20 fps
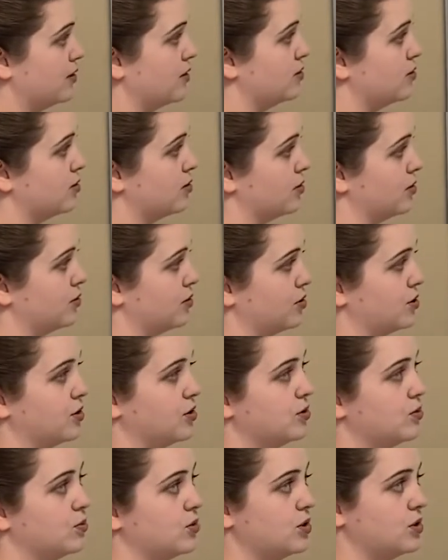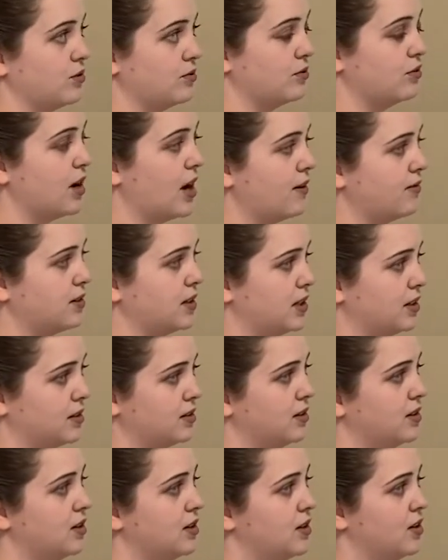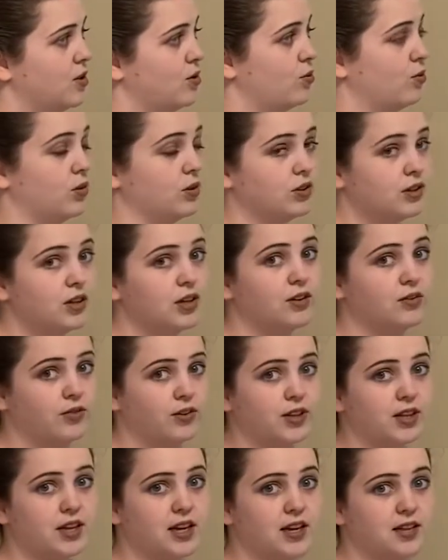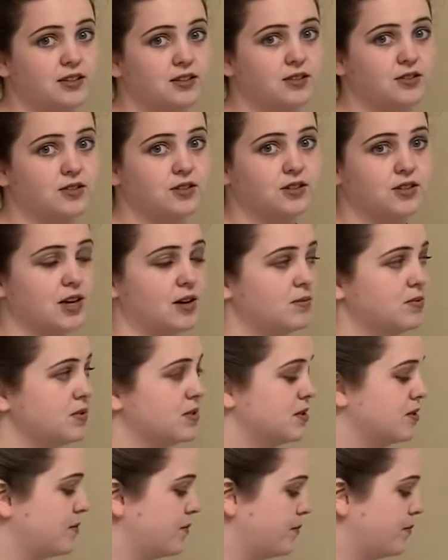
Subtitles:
those solutions, once you've graphed it, we're looking for the x-intercepts.